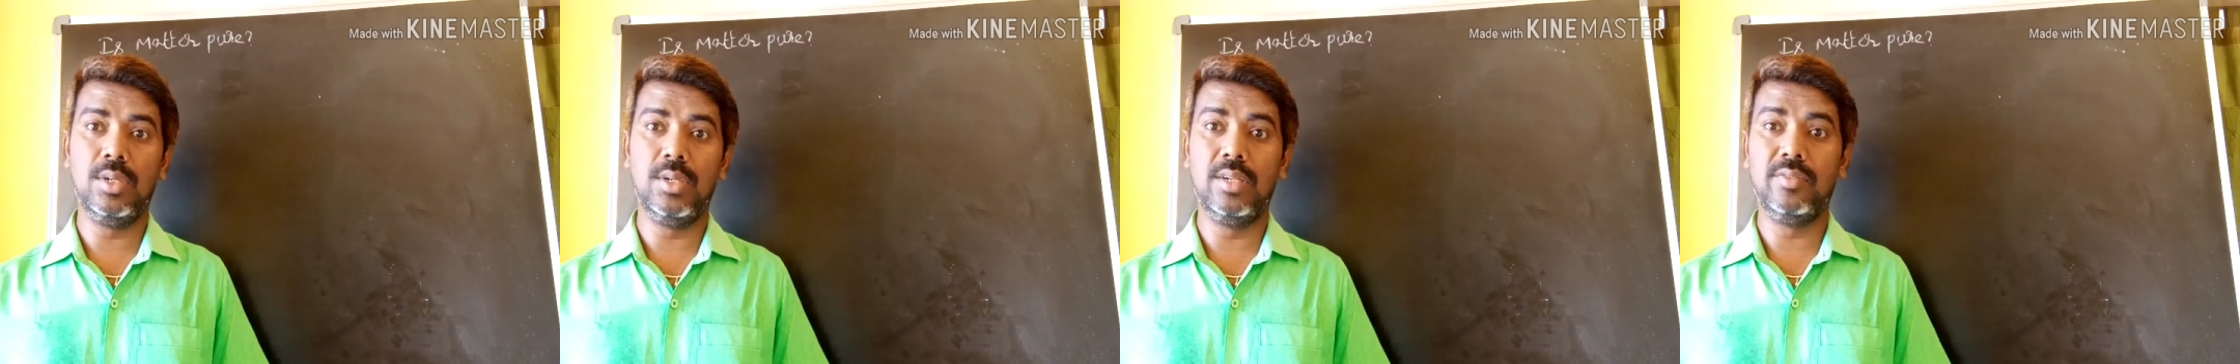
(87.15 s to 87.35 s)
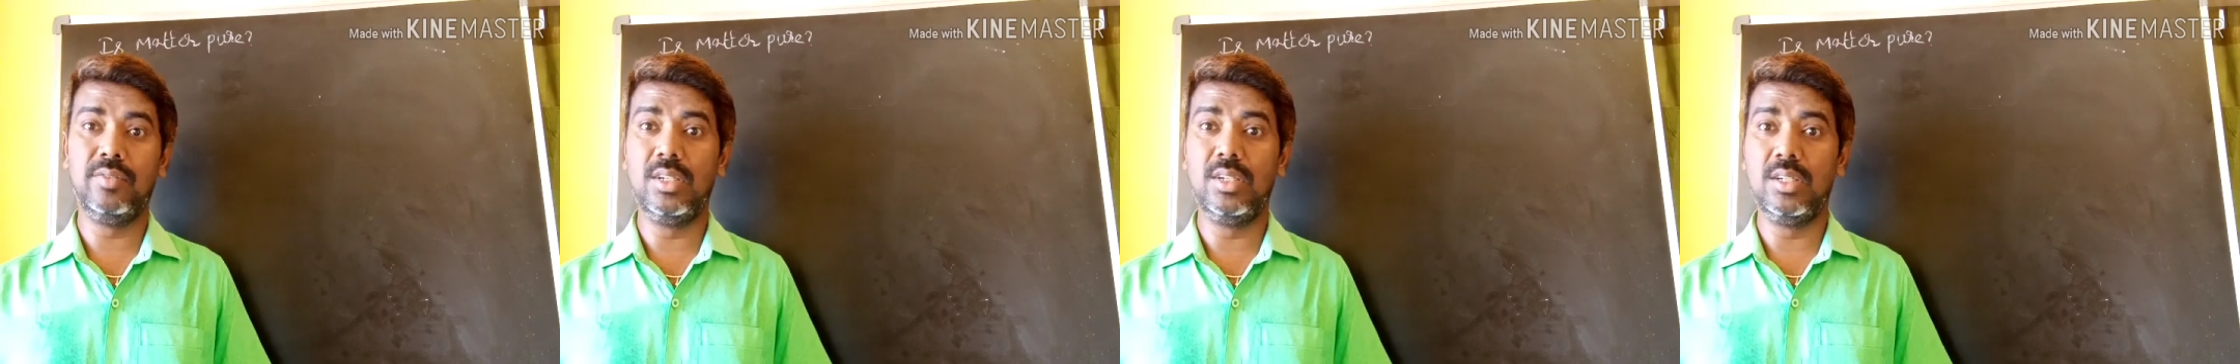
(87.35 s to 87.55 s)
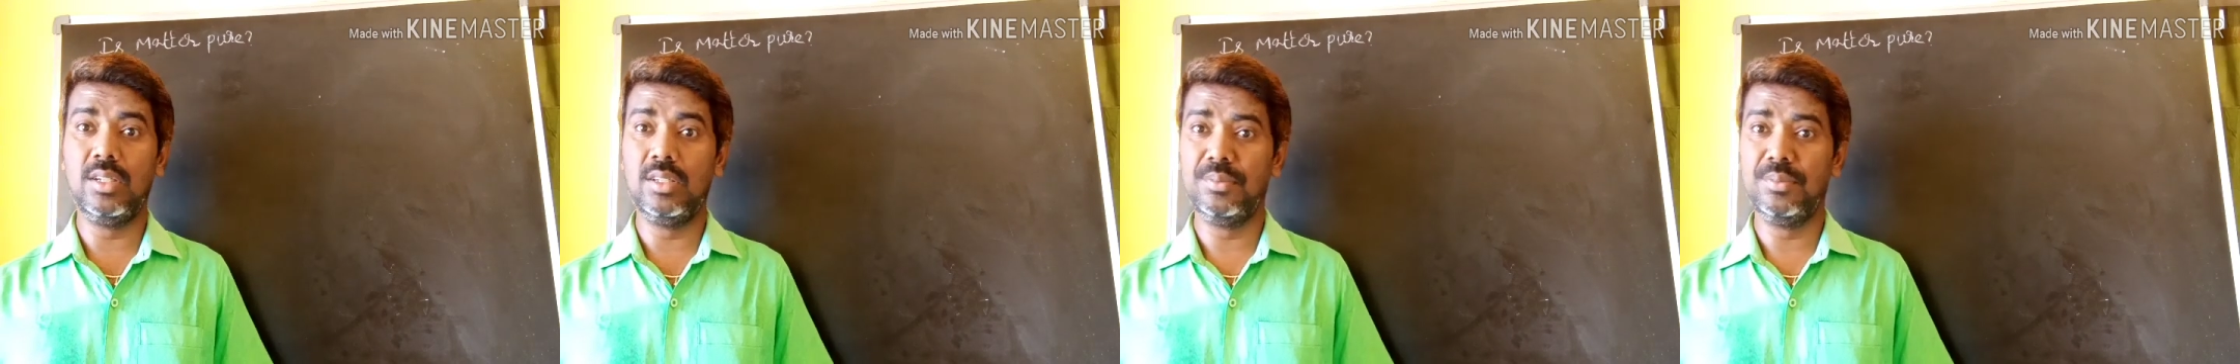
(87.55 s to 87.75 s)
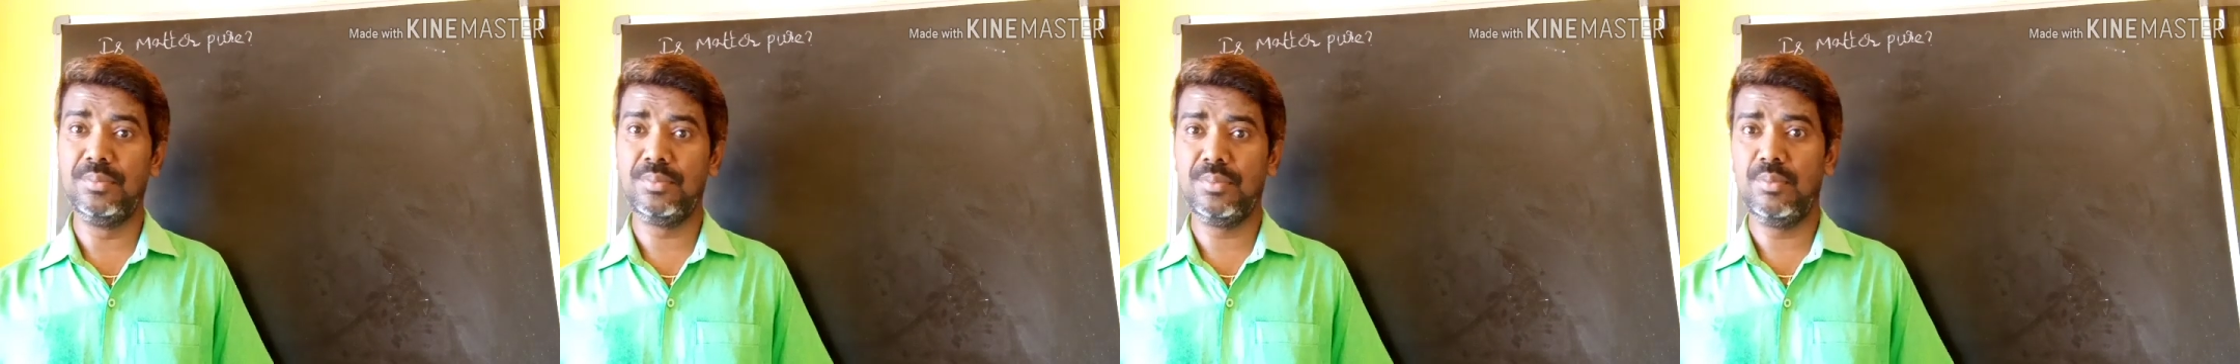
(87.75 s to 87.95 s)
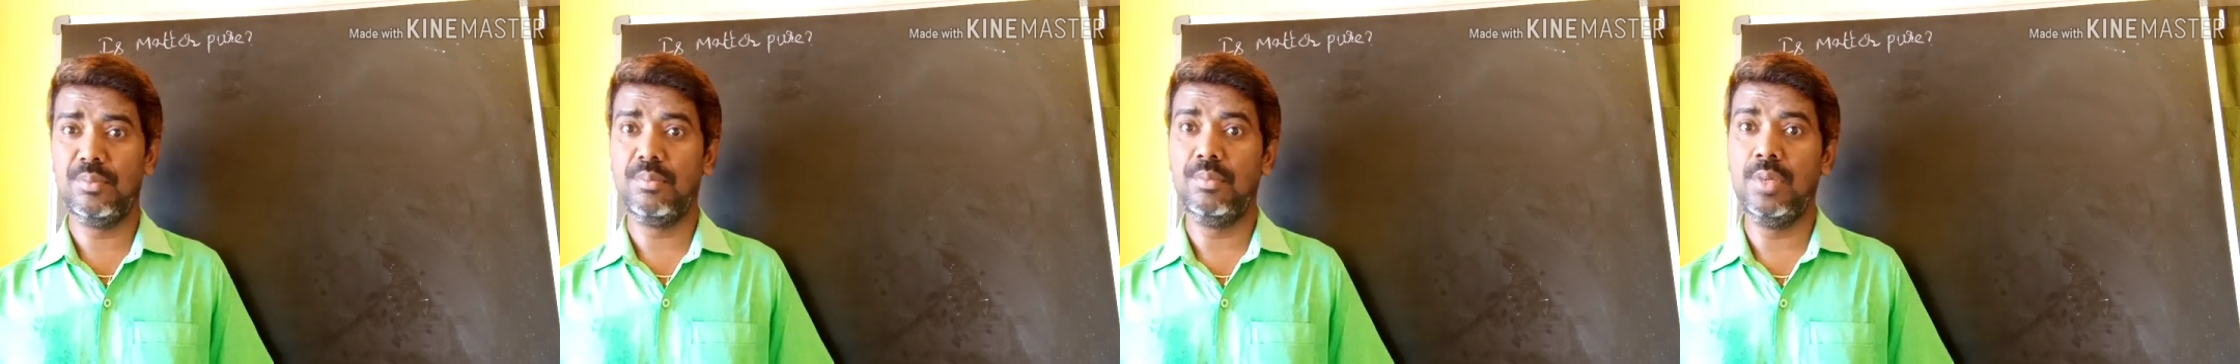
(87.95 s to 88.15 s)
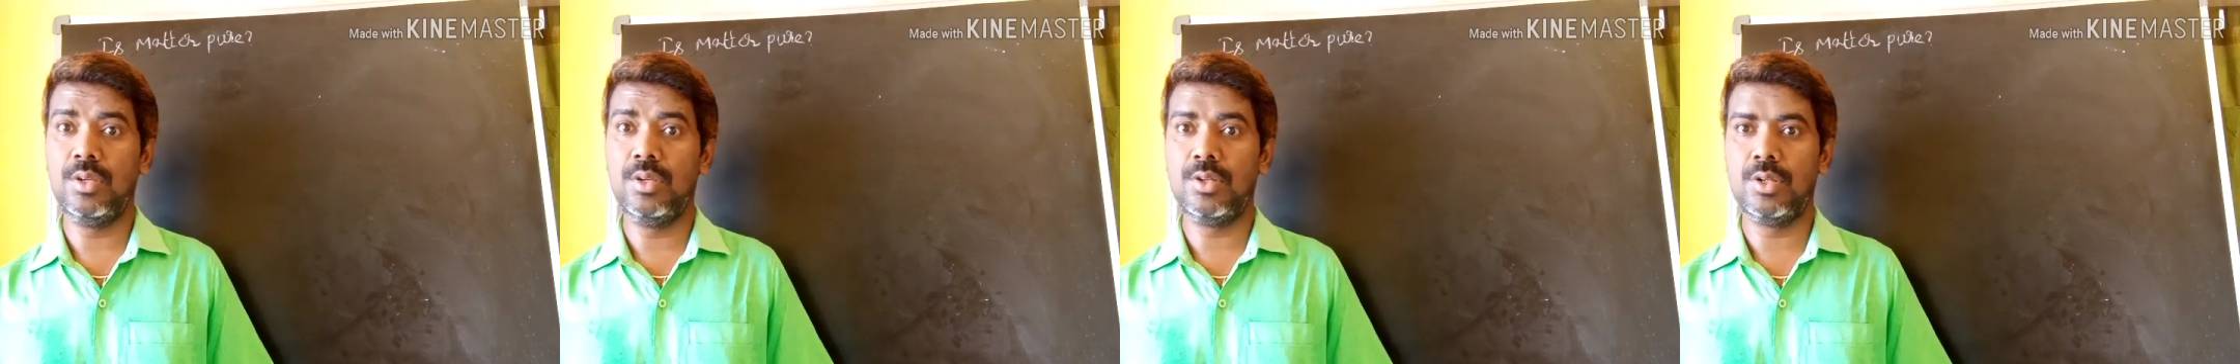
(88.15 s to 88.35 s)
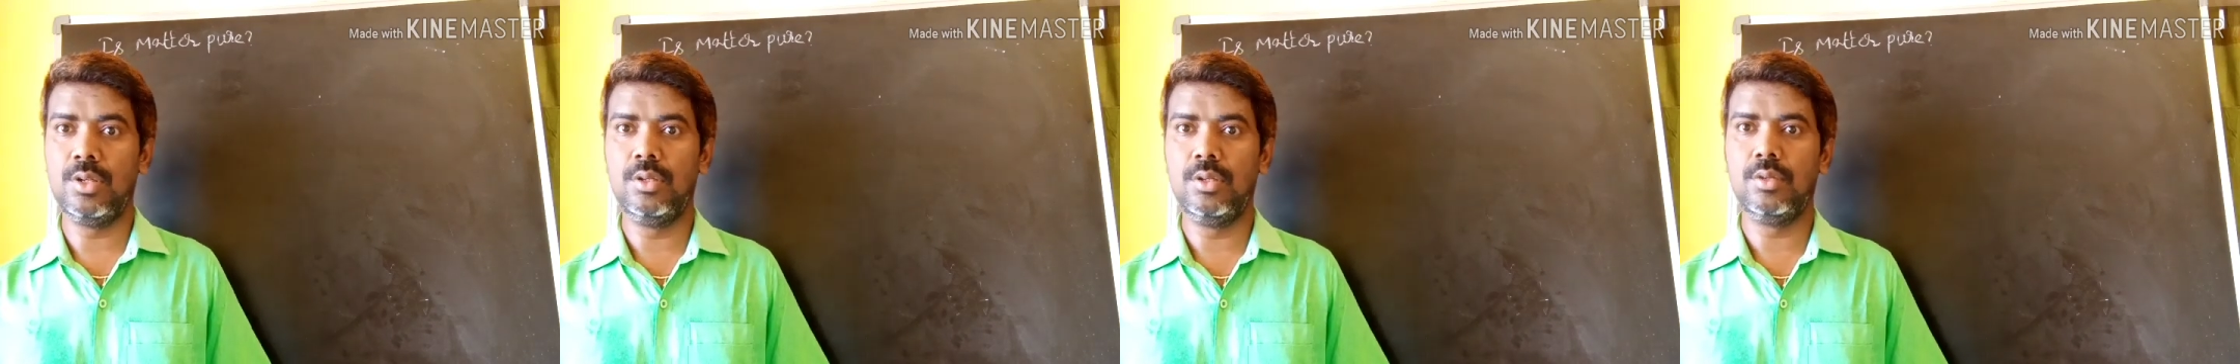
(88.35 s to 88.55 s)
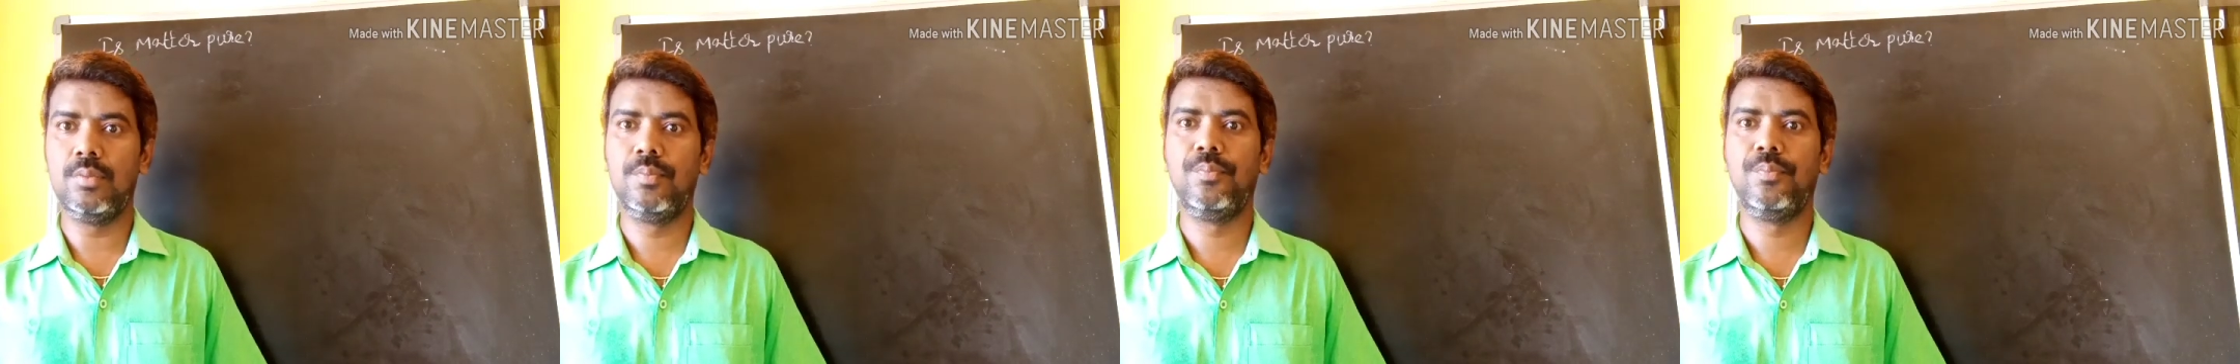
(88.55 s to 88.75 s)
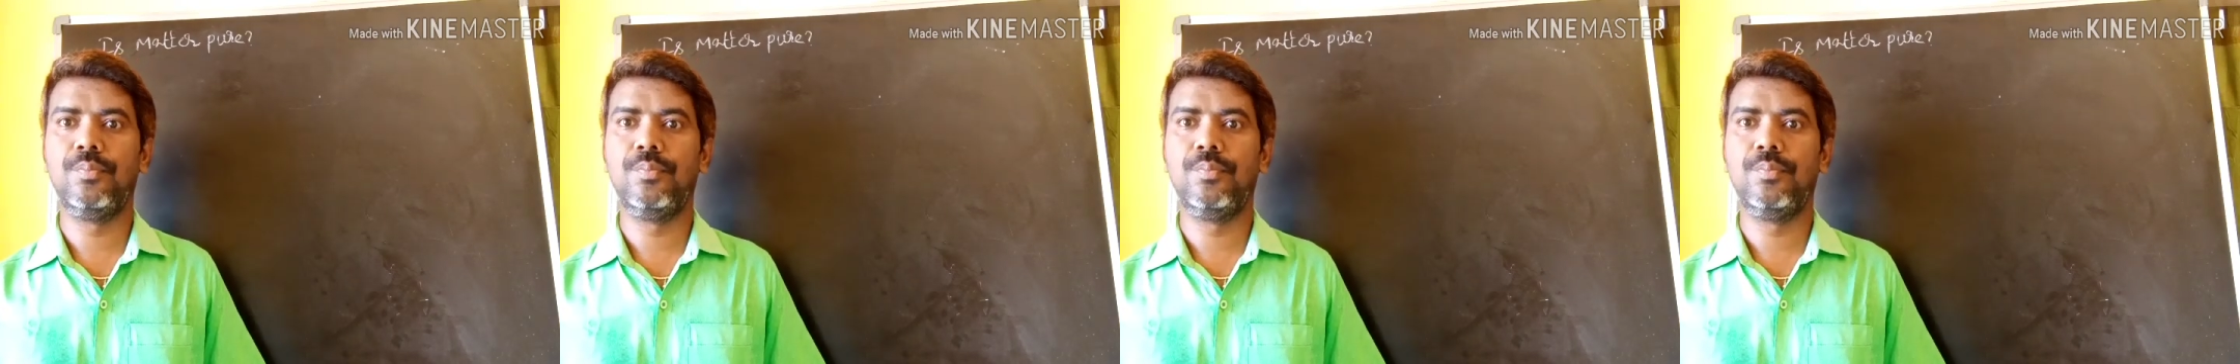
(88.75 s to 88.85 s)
of the mixture.